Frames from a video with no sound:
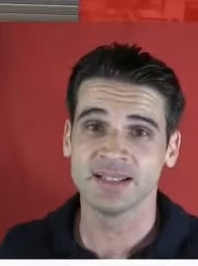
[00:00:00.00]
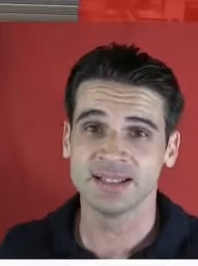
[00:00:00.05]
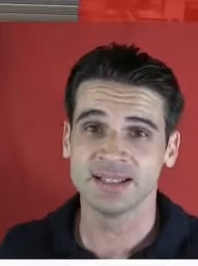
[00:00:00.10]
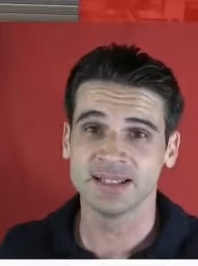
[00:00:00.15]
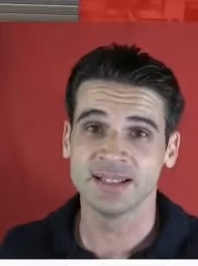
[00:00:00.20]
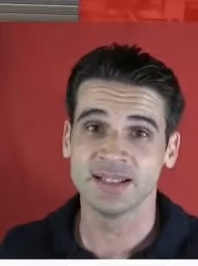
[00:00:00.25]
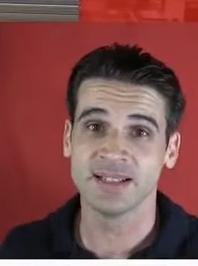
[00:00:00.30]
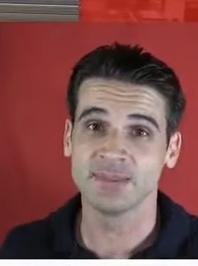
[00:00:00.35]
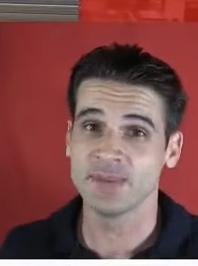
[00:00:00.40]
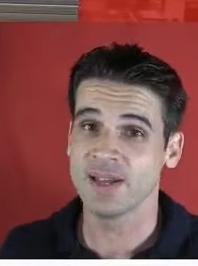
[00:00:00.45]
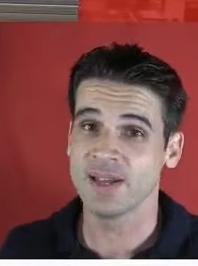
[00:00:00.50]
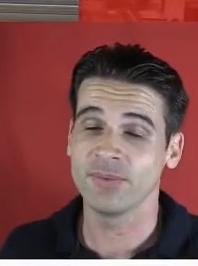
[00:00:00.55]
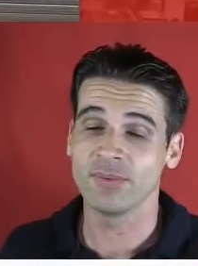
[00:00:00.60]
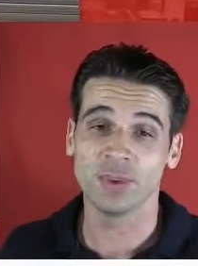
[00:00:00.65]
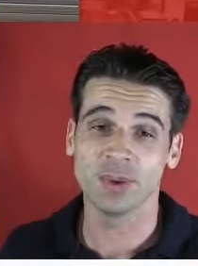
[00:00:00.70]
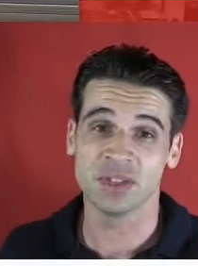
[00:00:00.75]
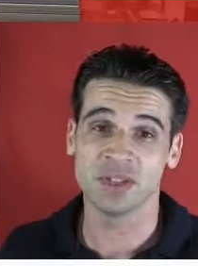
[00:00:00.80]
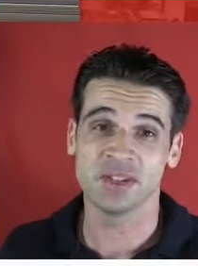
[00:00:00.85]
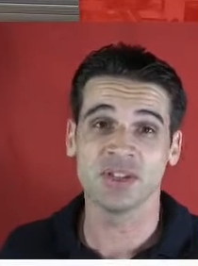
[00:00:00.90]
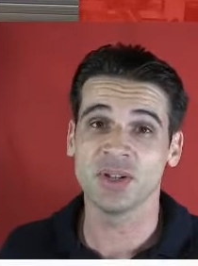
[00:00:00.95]
if
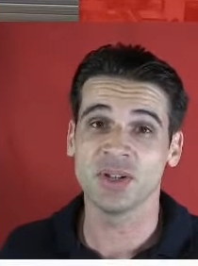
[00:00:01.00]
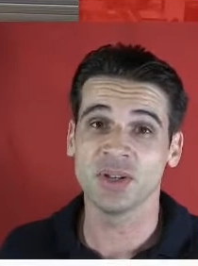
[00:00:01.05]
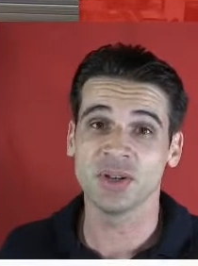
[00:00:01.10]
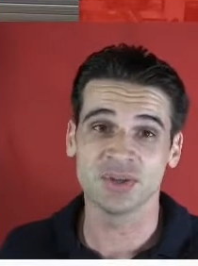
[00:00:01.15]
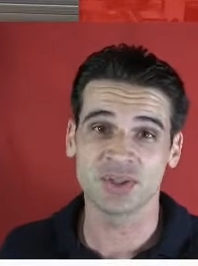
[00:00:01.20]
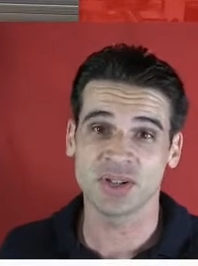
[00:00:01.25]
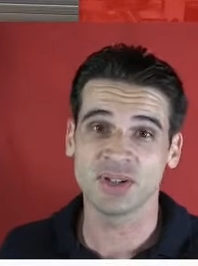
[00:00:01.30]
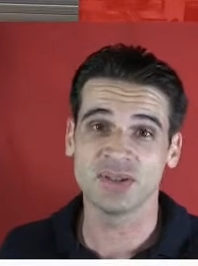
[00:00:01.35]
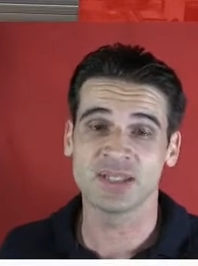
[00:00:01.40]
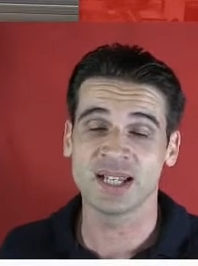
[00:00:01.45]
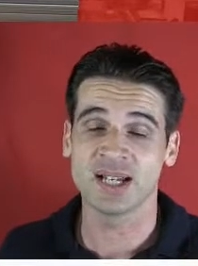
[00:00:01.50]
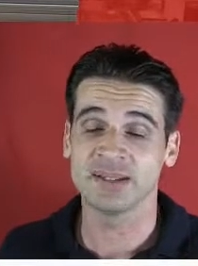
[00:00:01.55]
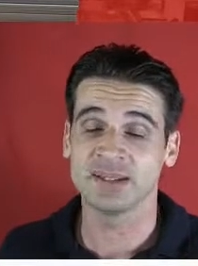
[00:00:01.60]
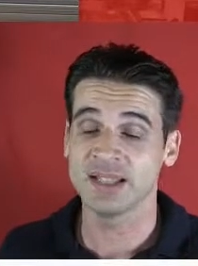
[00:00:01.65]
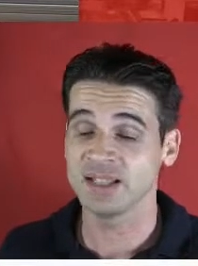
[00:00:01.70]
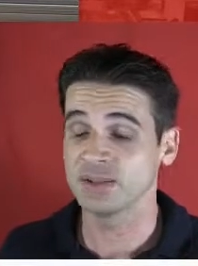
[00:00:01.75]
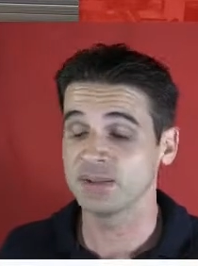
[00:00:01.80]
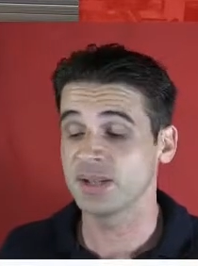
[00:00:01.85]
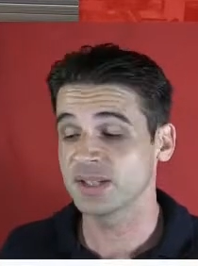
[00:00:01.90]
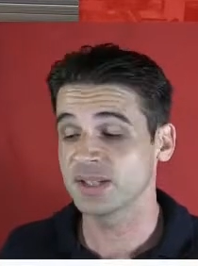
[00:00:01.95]
one of the nodes goes down
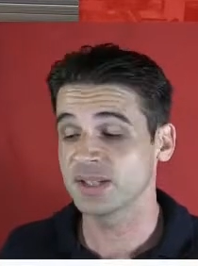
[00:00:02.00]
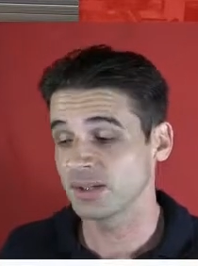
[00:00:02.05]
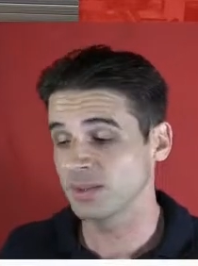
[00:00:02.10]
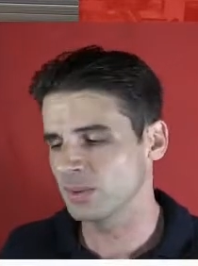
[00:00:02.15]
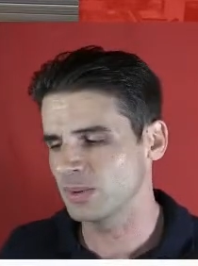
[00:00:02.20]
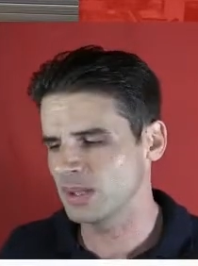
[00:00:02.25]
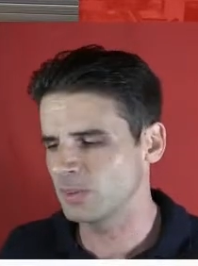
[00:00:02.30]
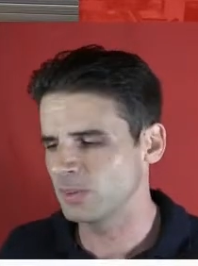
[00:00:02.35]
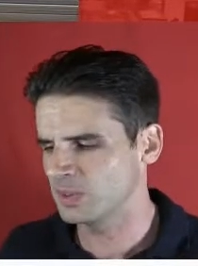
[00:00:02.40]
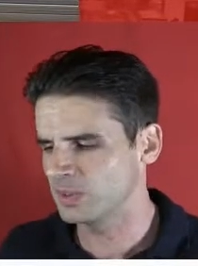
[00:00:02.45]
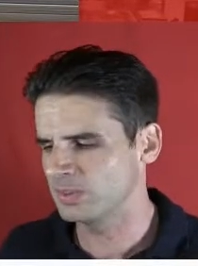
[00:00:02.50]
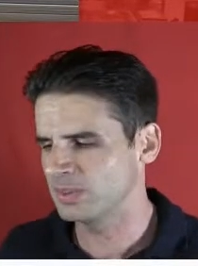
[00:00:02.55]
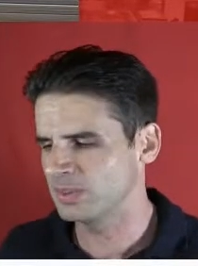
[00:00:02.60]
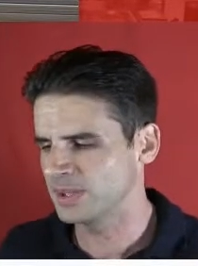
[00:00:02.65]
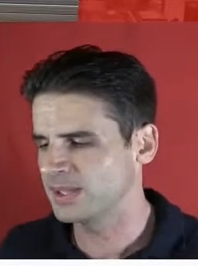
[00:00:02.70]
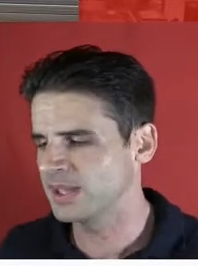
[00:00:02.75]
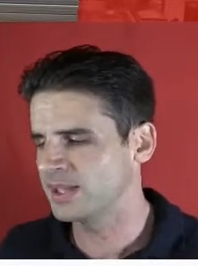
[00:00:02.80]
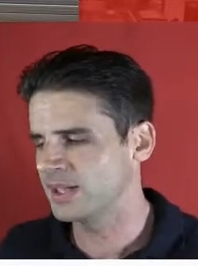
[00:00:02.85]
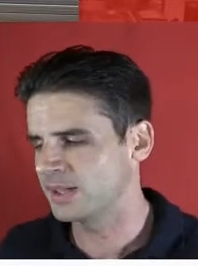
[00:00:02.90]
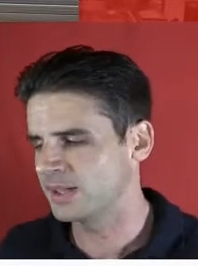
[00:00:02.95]
anyway, so it wouldn't
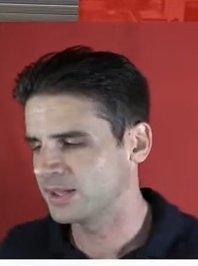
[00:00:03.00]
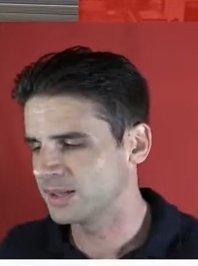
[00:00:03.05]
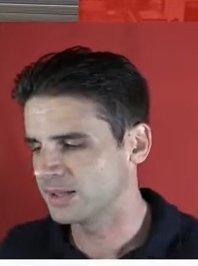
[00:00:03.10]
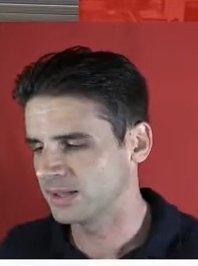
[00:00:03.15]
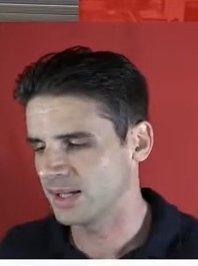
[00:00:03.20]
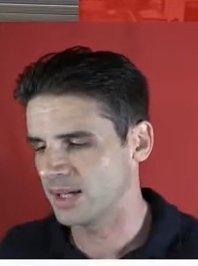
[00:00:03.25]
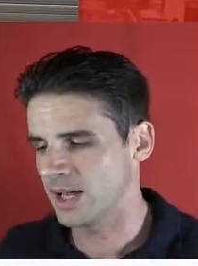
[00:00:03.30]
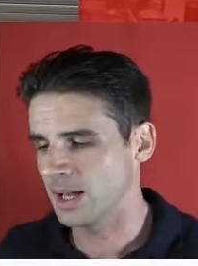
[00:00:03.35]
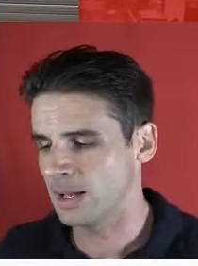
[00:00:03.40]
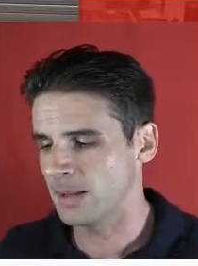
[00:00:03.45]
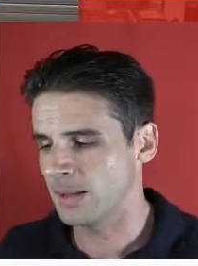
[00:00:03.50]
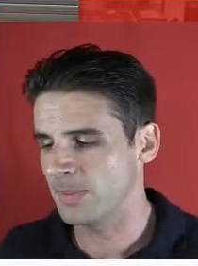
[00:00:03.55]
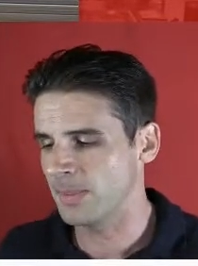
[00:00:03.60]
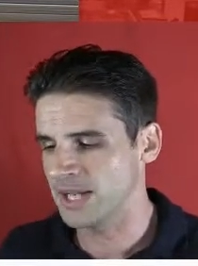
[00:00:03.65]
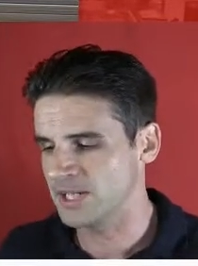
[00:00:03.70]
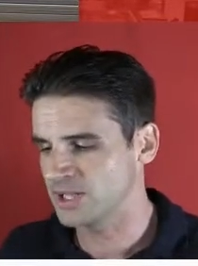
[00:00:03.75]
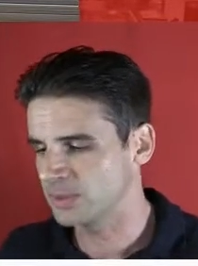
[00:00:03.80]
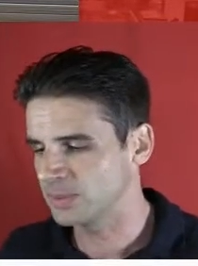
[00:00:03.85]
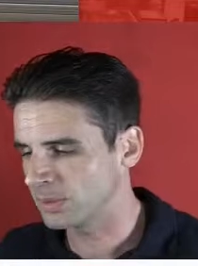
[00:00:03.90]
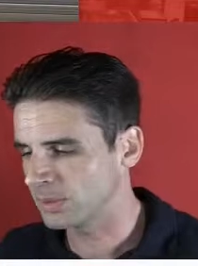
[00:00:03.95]
be a
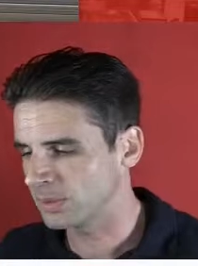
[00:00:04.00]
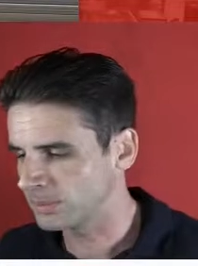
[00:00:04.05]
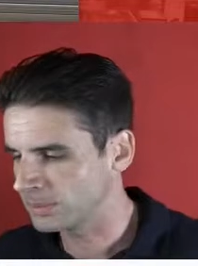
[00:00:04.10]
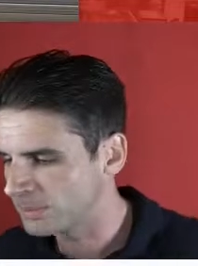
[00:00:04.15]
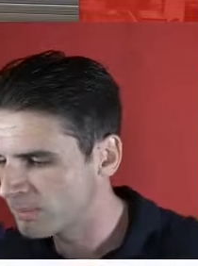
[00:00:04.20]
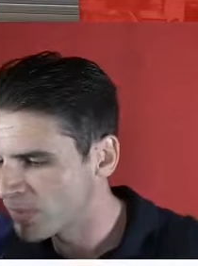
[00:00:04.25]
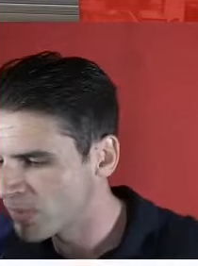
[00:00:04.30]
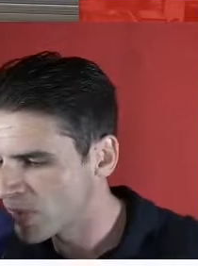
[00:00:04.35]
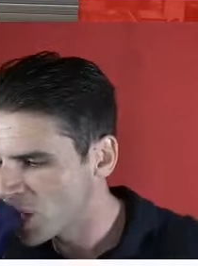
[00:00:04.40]
major problem.